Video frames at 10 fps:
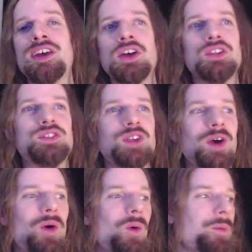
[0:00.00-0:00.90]

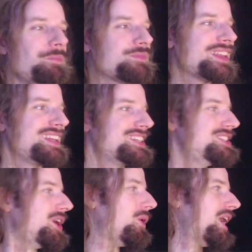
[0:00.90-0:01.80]
So,
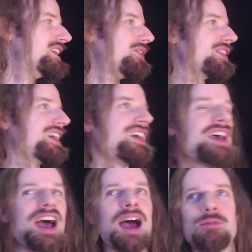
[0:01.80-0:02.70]

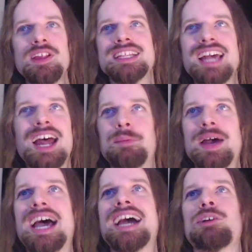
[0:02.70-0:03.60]
I'm really not a
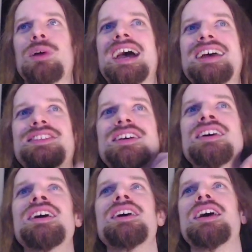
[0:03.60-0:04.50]
pack rat.
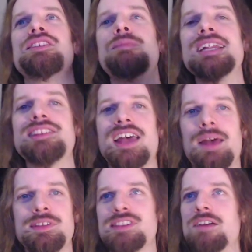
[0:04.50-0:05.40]
As many
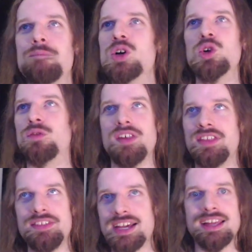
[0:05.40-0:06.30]
times as I've moved,
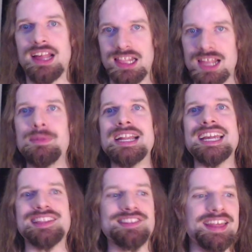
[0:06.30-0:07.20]
that
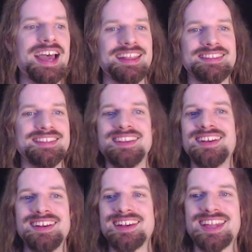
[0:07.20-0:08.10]
eliminates that
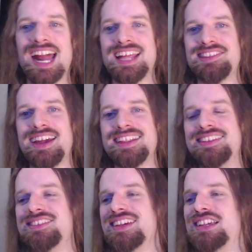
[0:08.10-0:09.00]
kind of
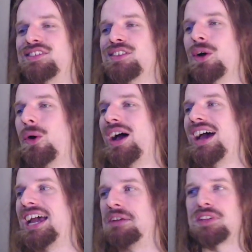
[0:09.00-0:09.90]
tendency. So
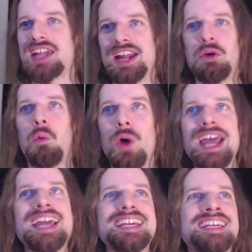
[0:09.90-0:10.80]
I have to kind of
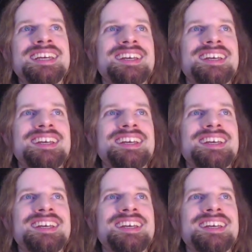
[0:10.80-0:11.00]
weigh